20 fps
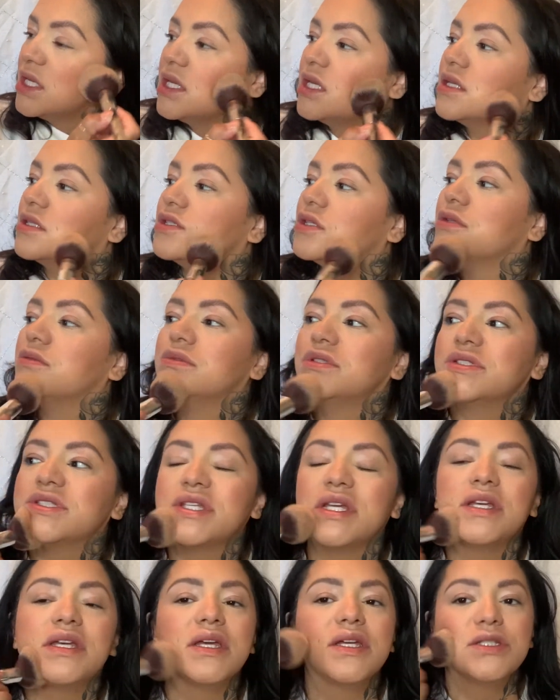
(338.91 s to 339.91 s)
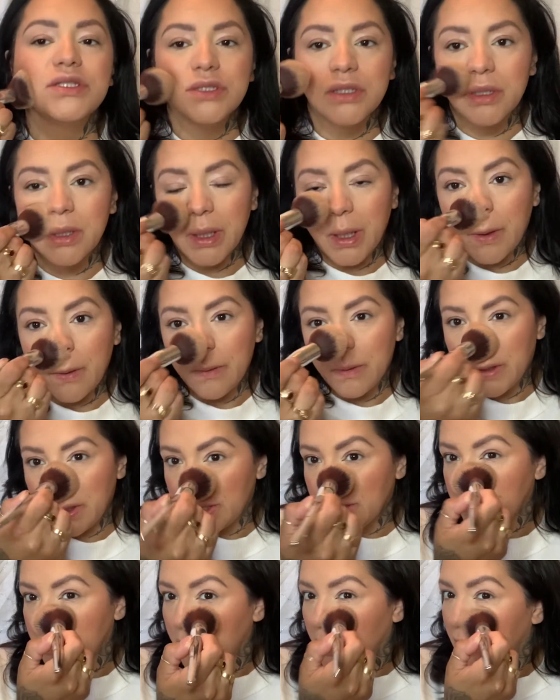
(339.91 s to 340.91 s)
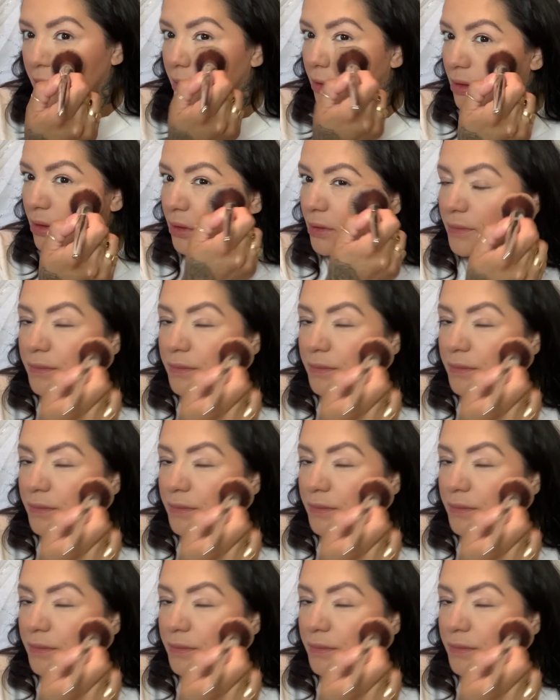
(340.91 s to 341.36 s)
It's almost like it took a water bottle,